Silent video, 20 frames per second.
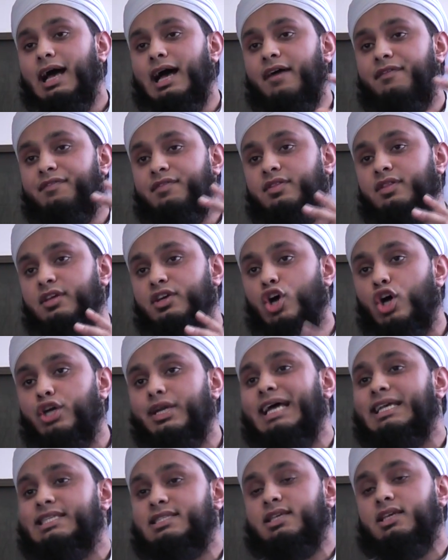after the
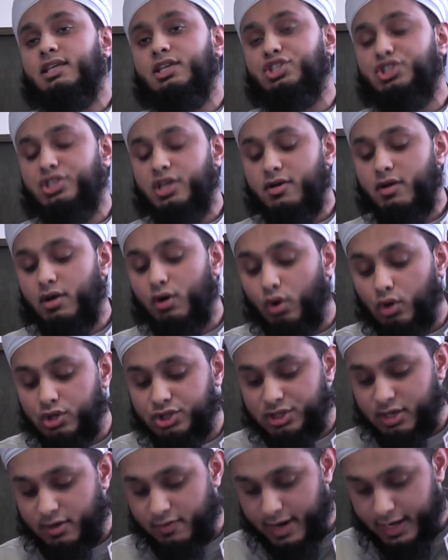goddess Easter,
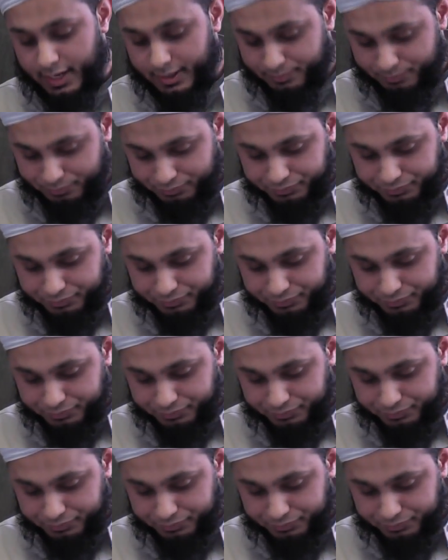Osterei.